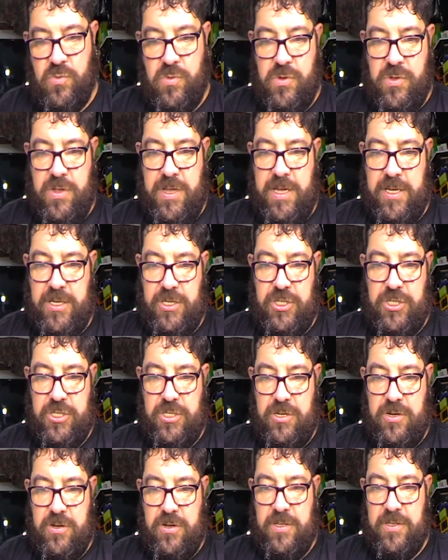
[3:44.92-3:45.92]
Well,
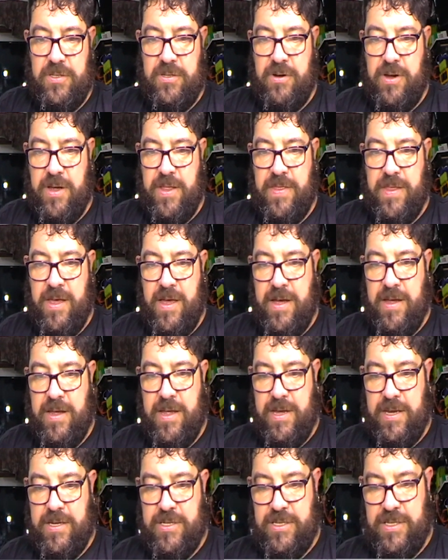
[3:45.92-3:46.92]
that's like, right,
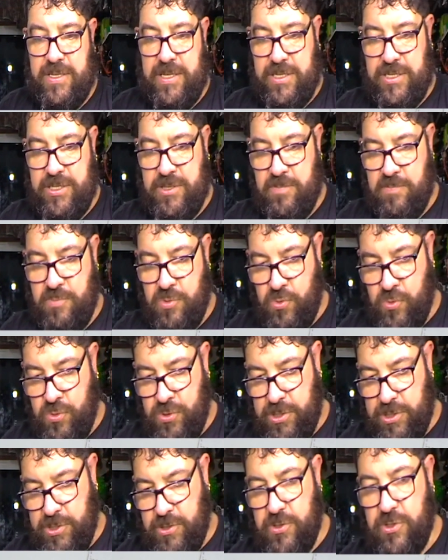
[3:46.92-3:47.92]
okay, so that's the
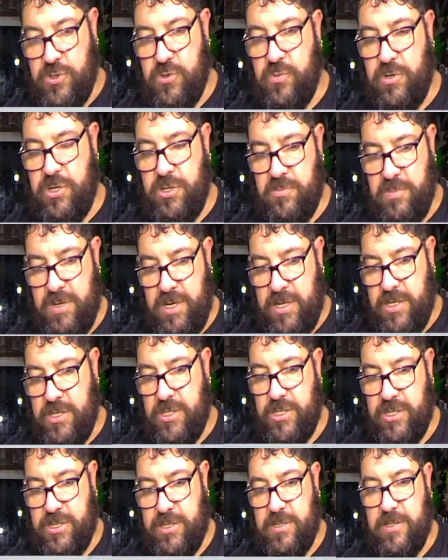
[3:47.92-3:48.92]
board loose, which
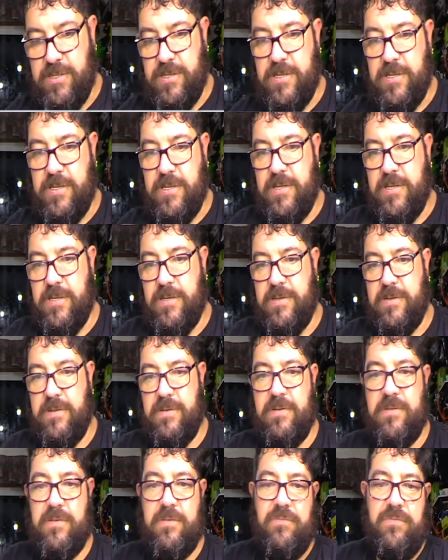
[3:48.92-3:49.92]
means,
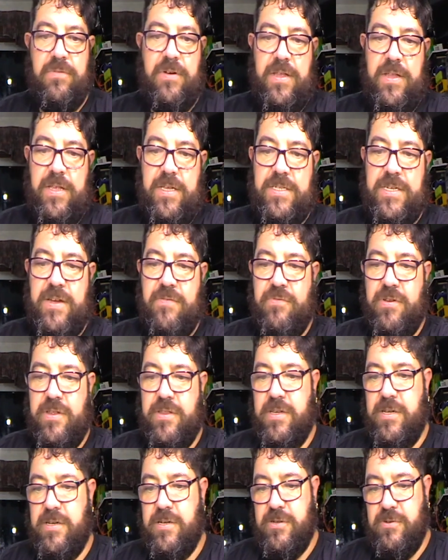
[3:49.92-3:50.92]
in fact, that's
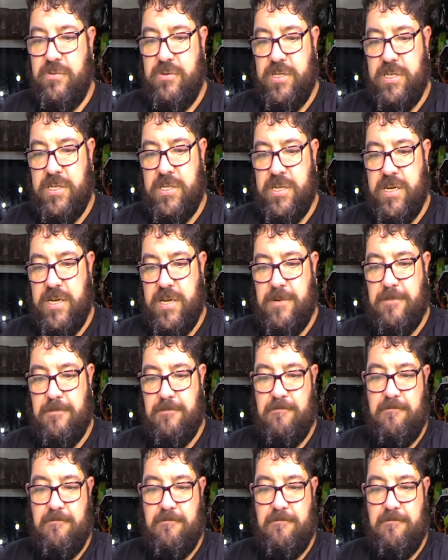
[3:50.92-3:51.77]
everything loose, isn't it?